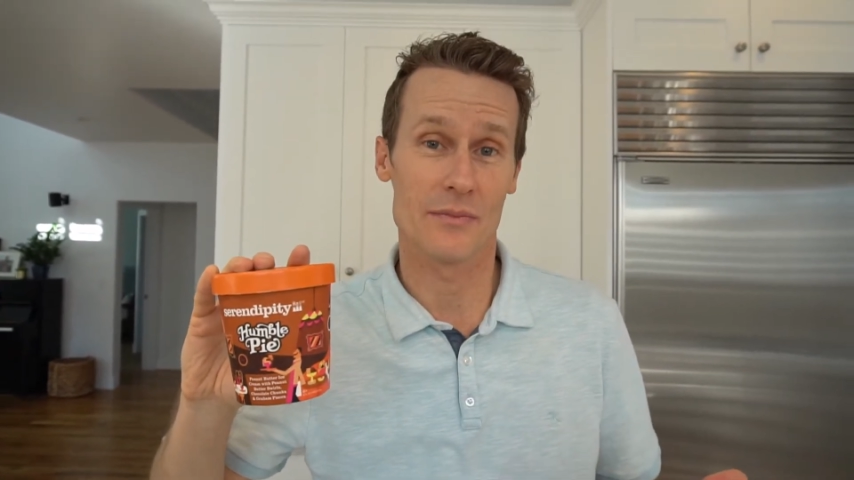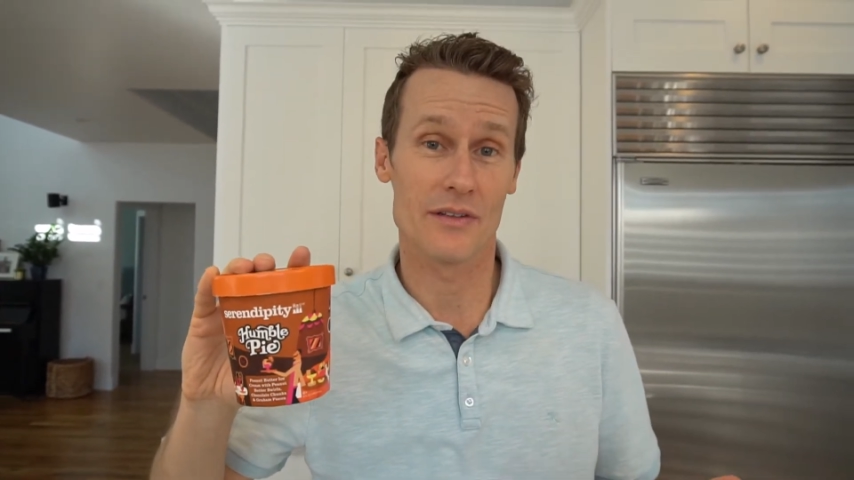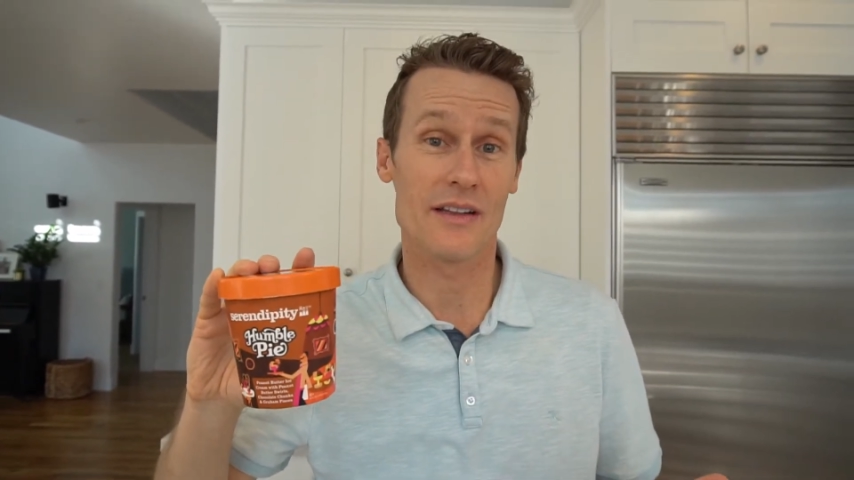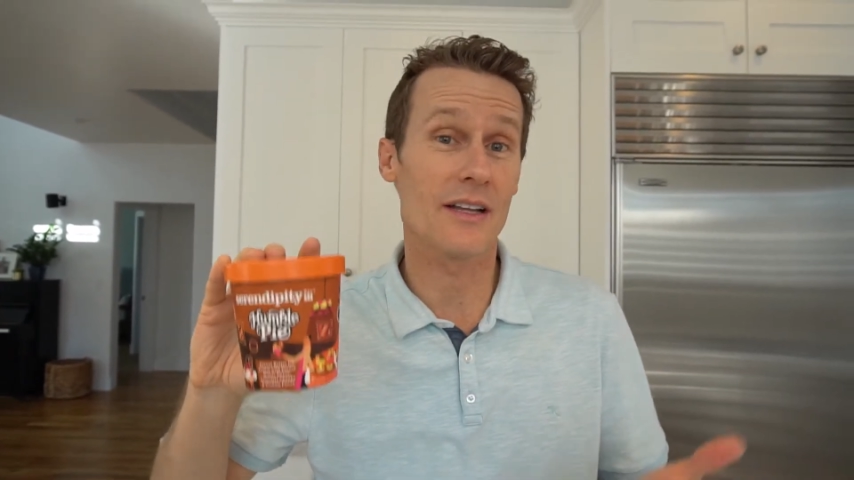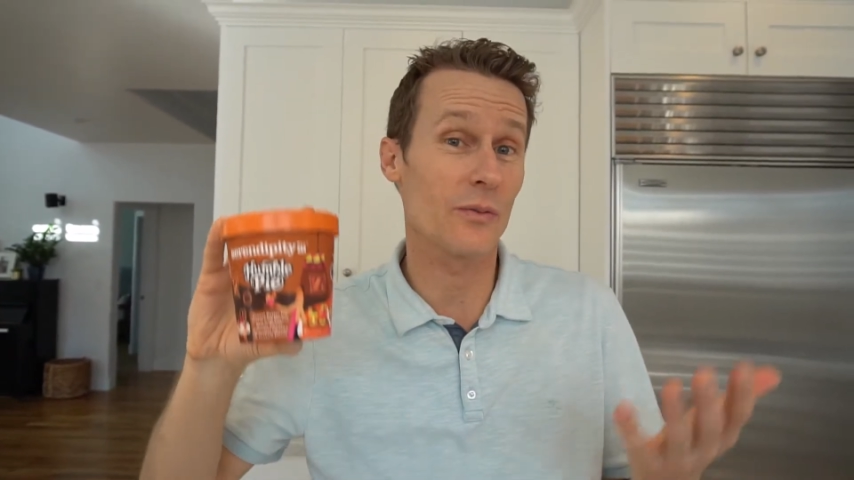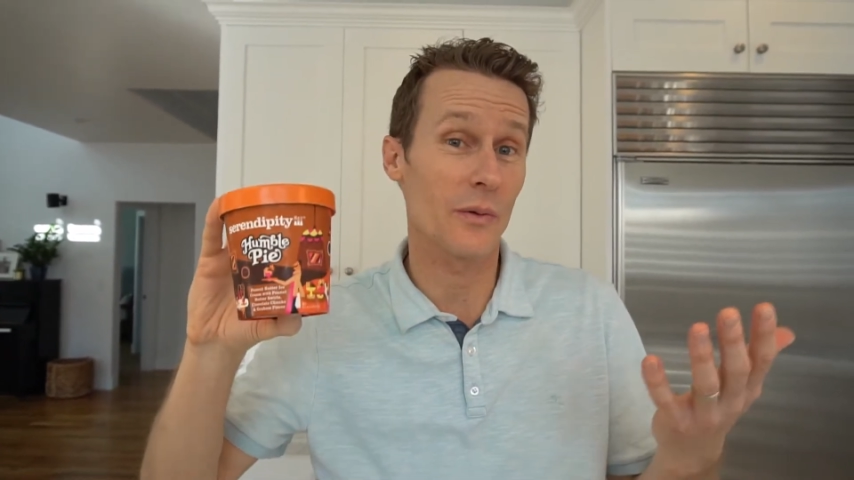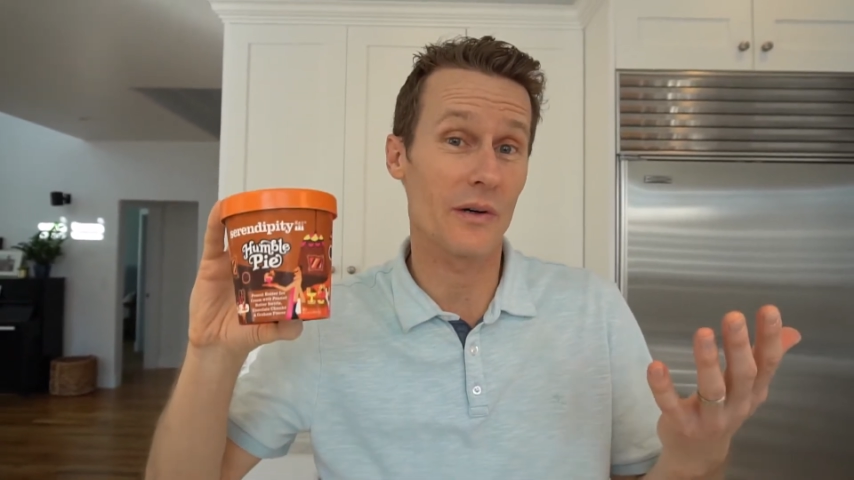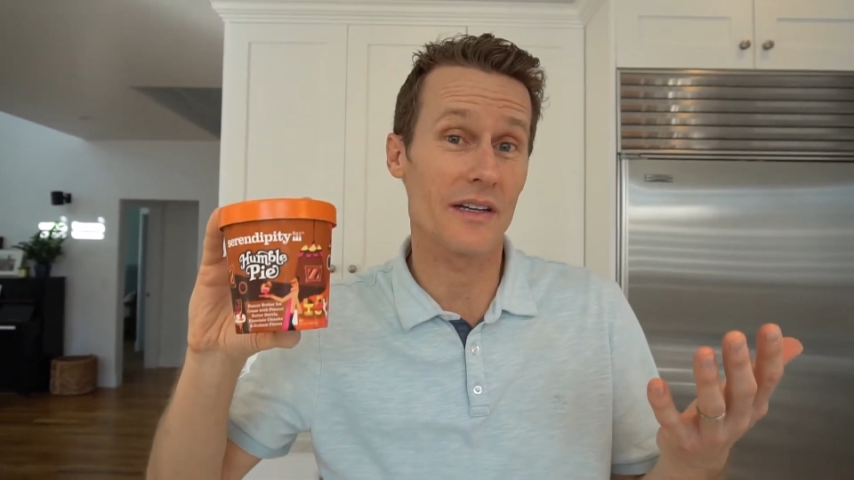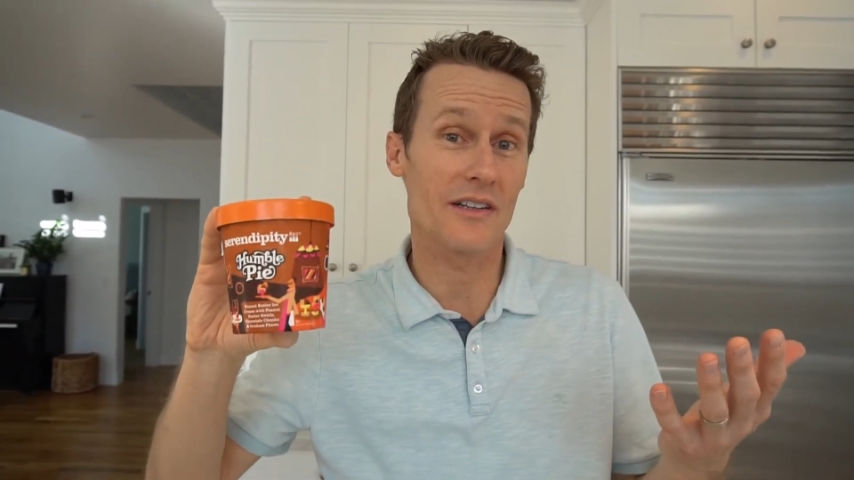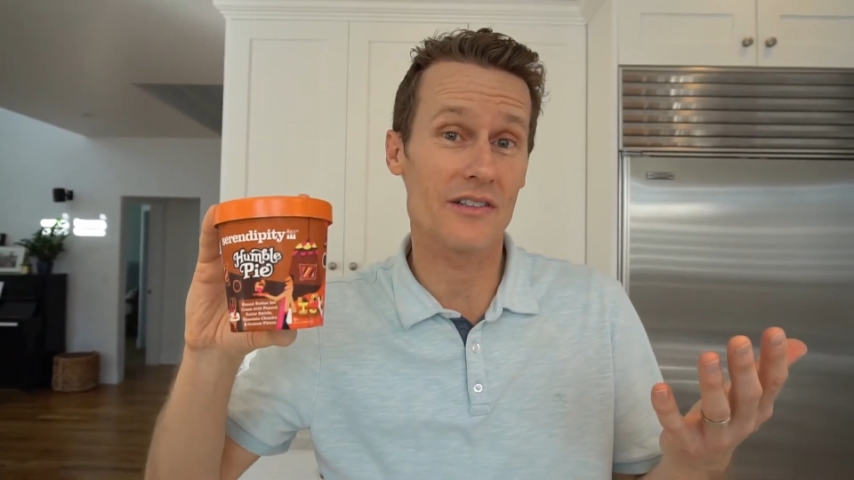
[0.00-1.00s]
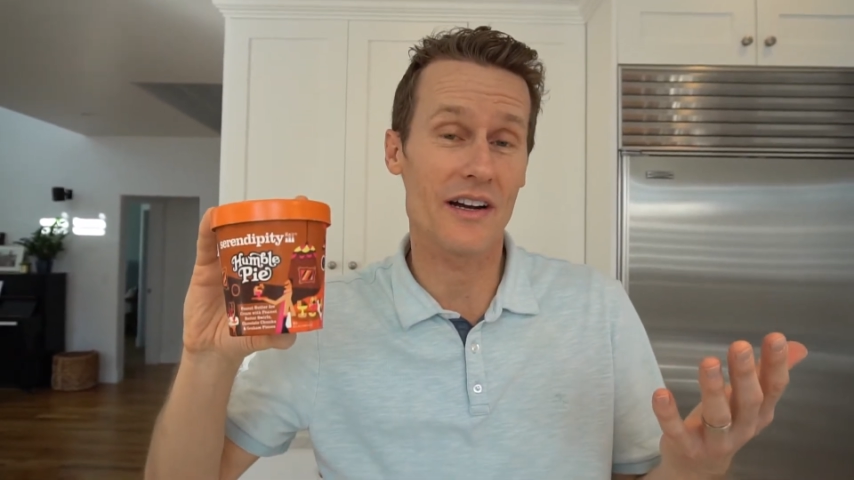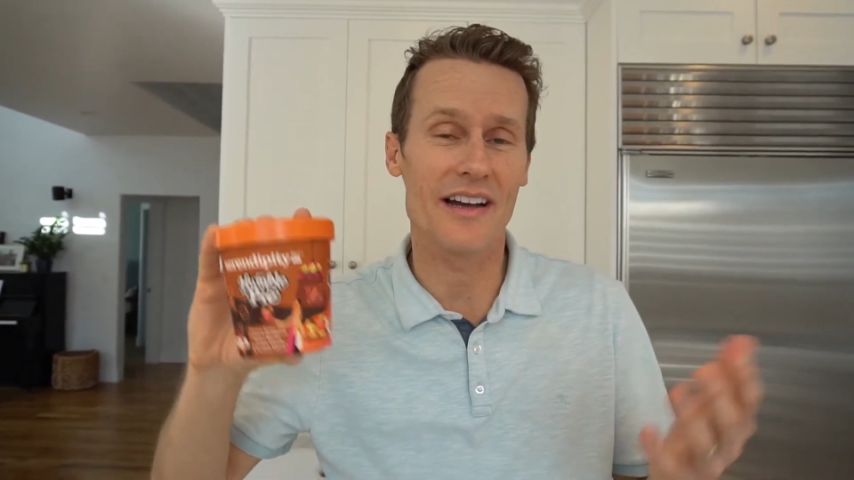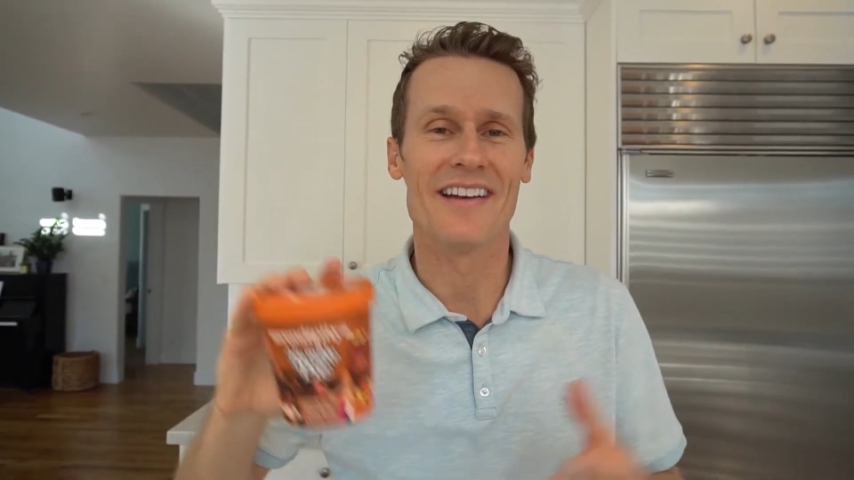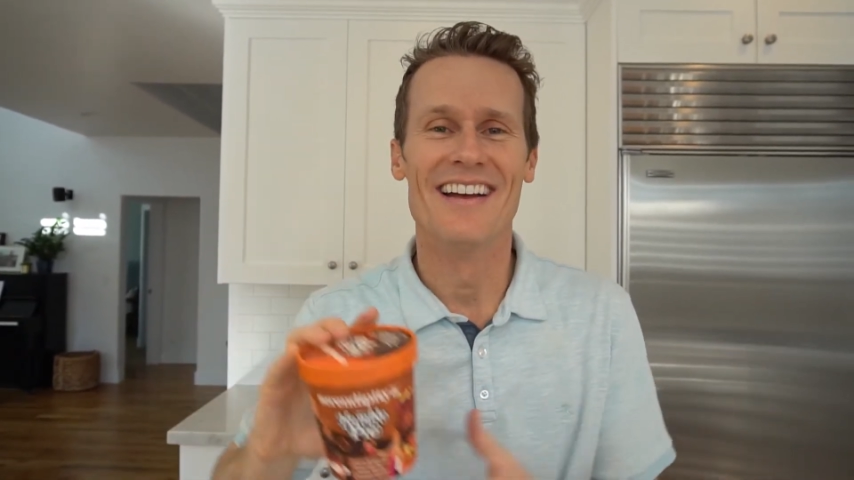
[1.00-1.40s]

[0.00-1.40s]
so that's what we're gonna try.